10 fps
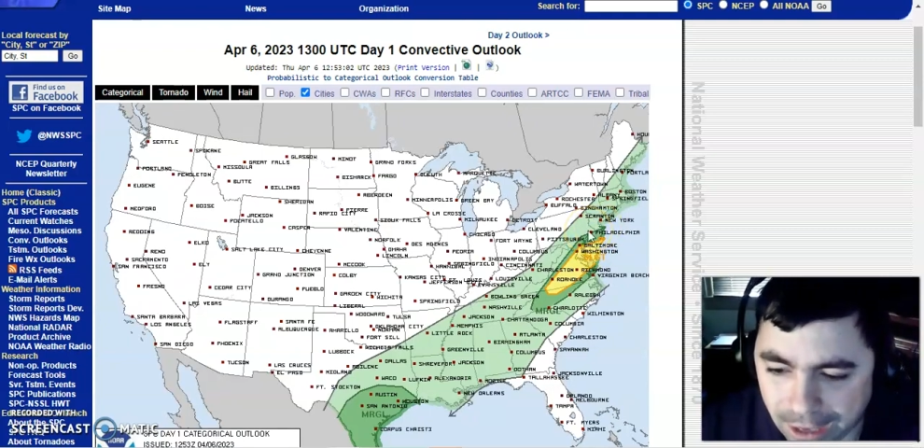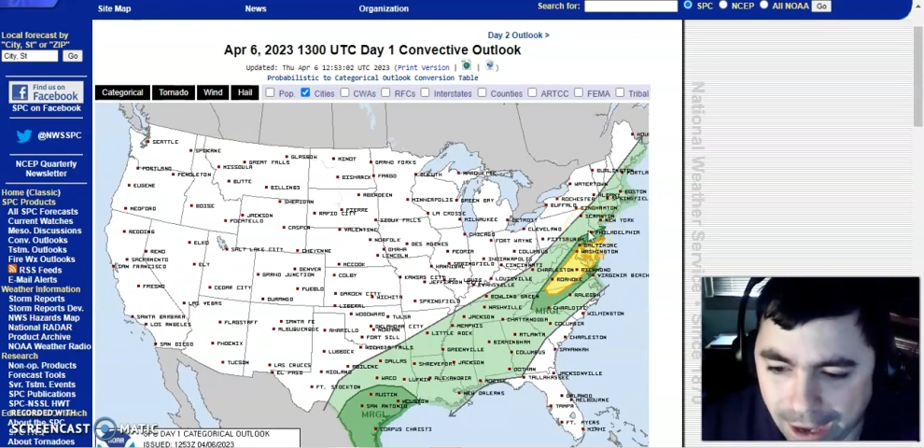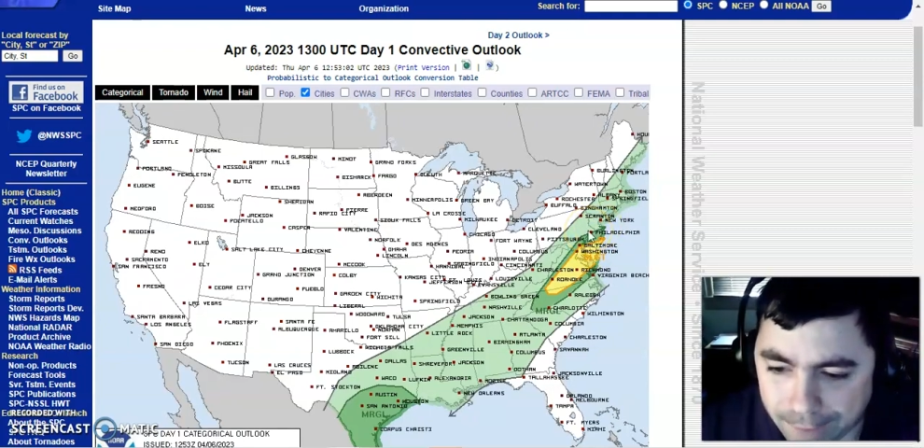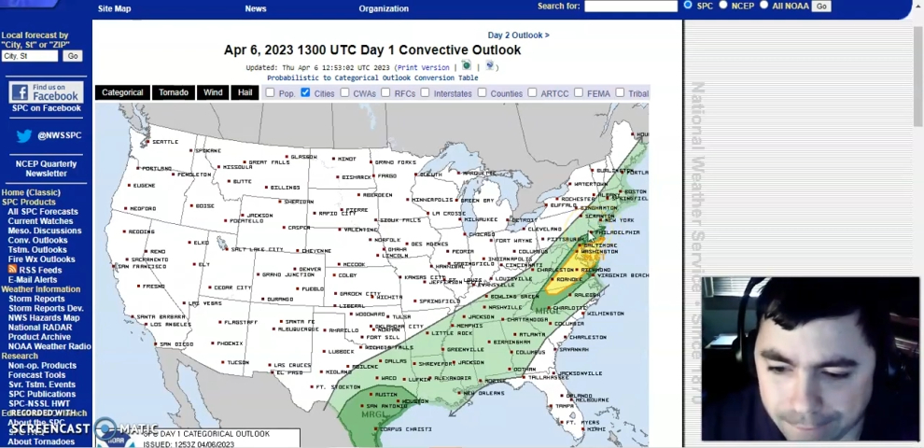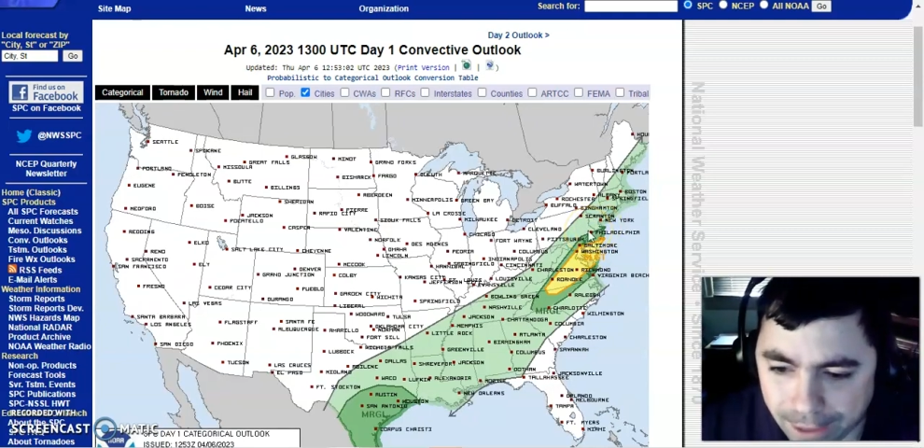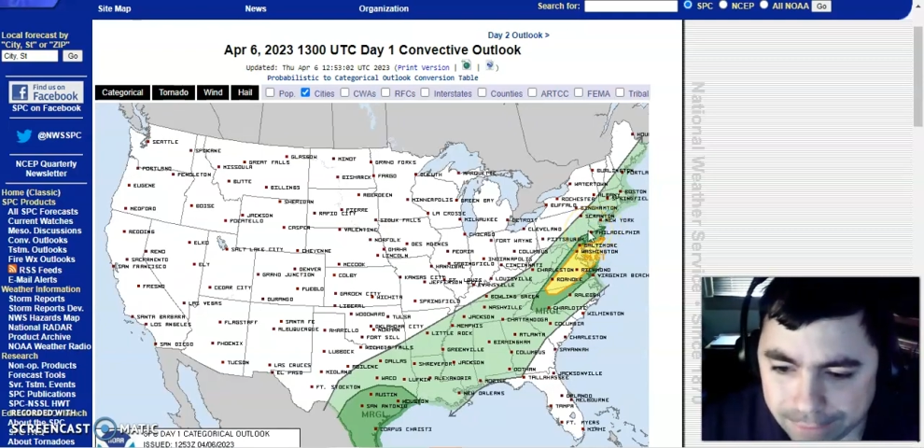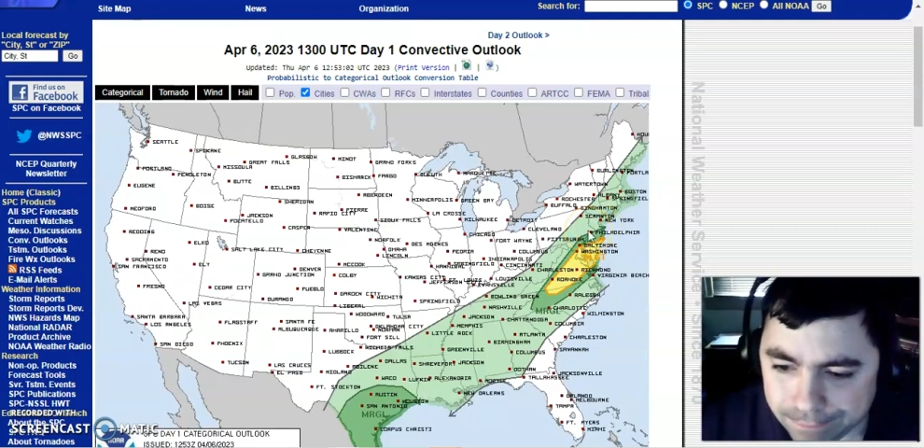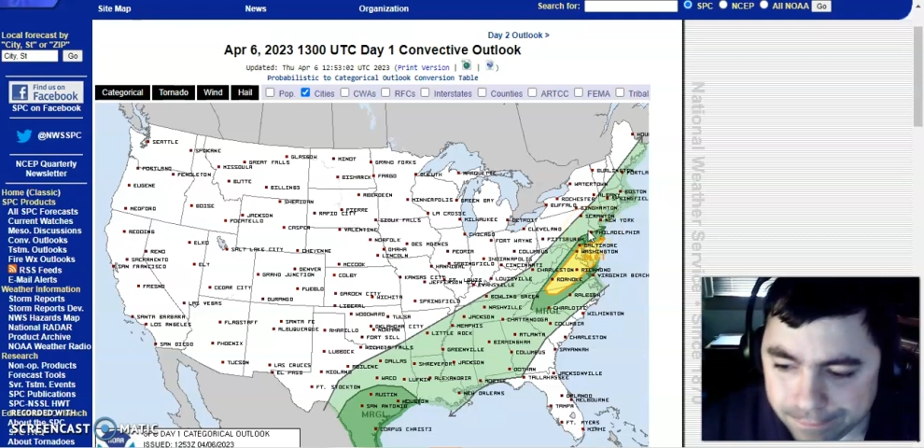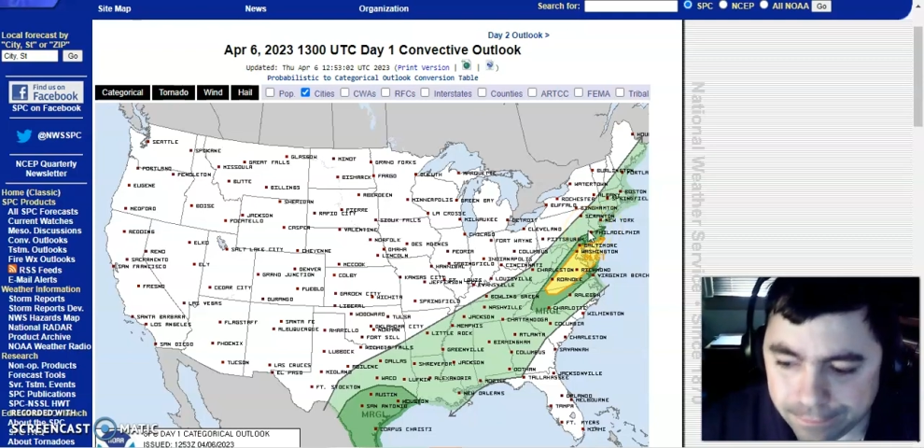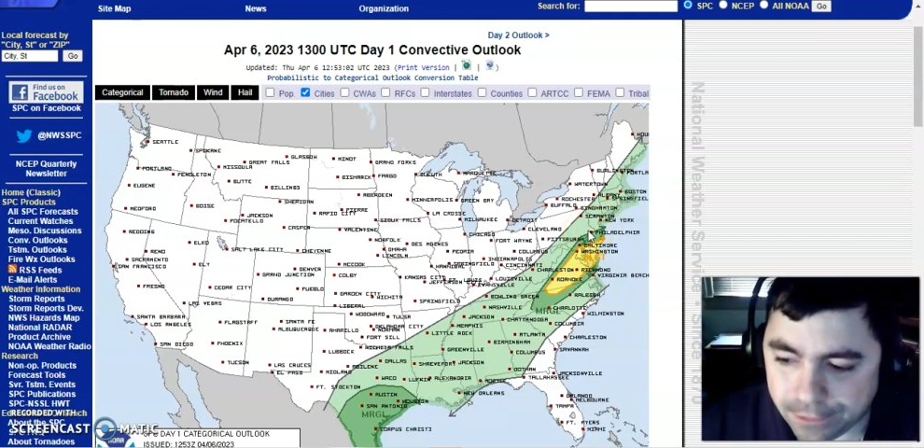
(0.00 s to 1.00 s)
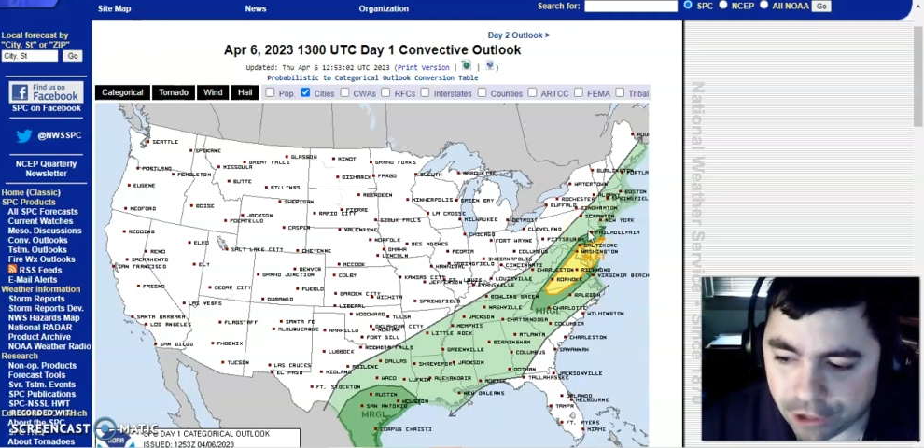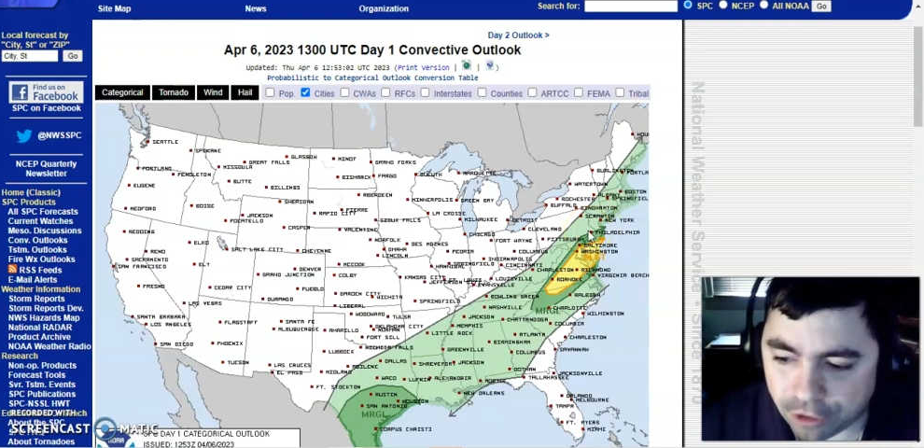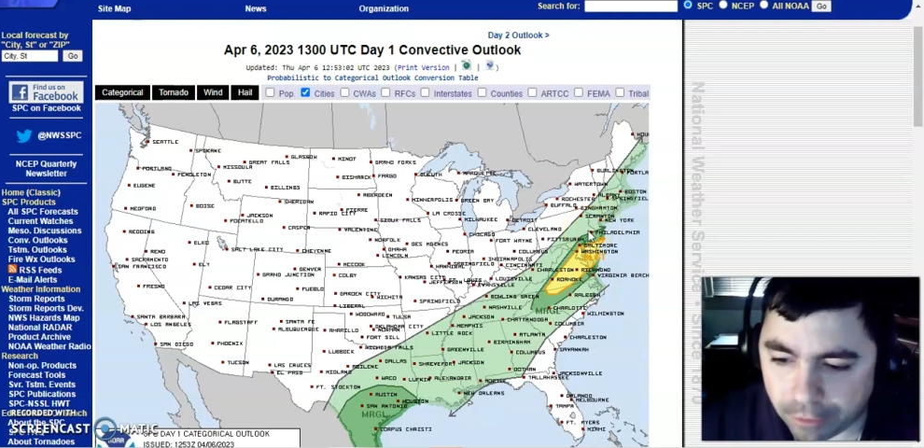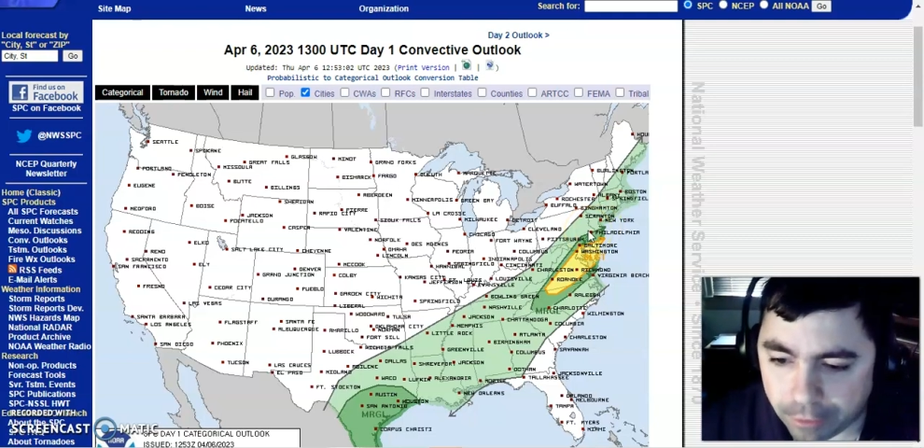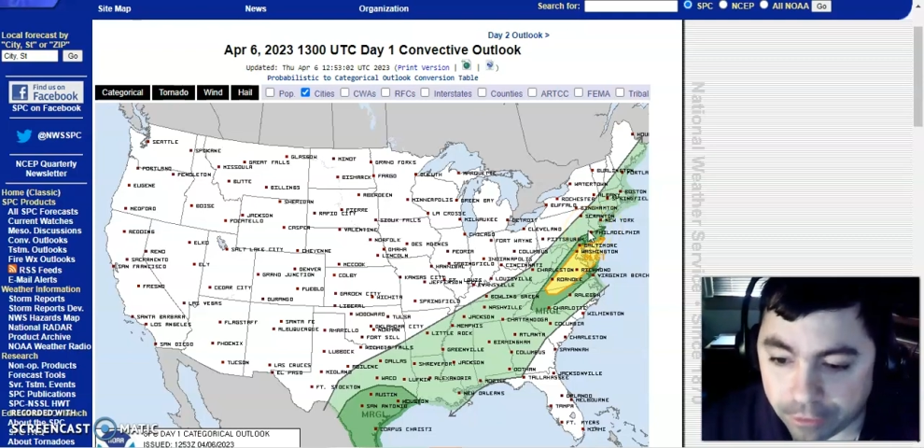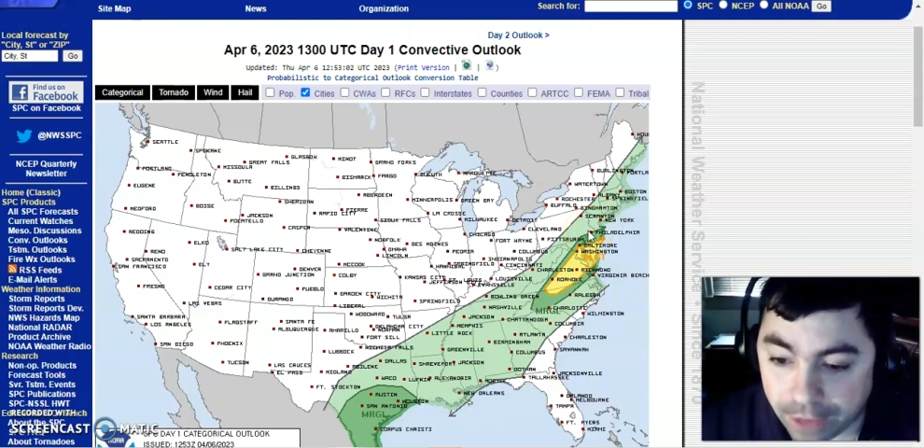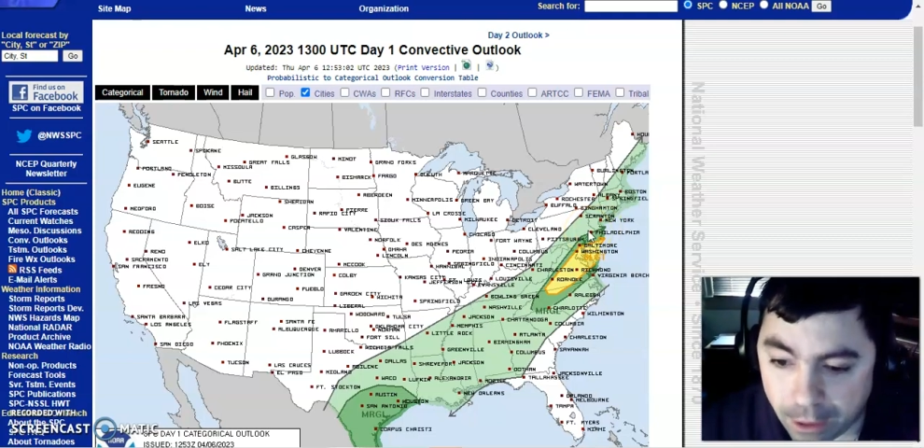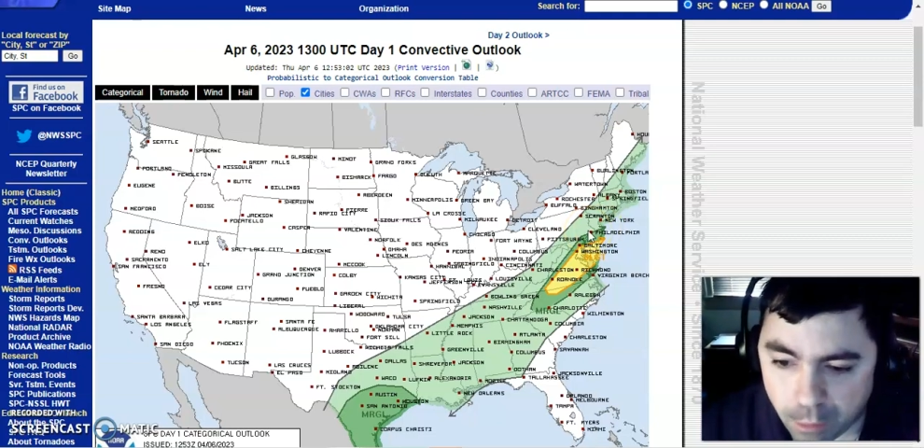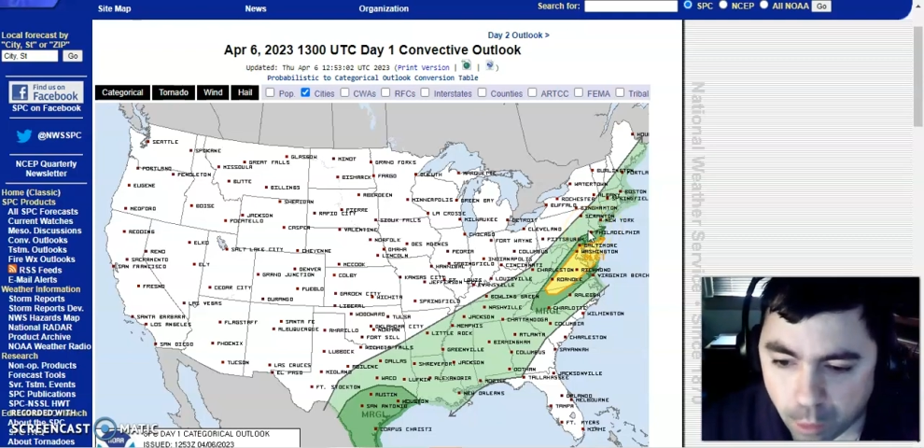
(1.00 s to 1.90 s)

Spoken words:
I'm not disagreeing with that,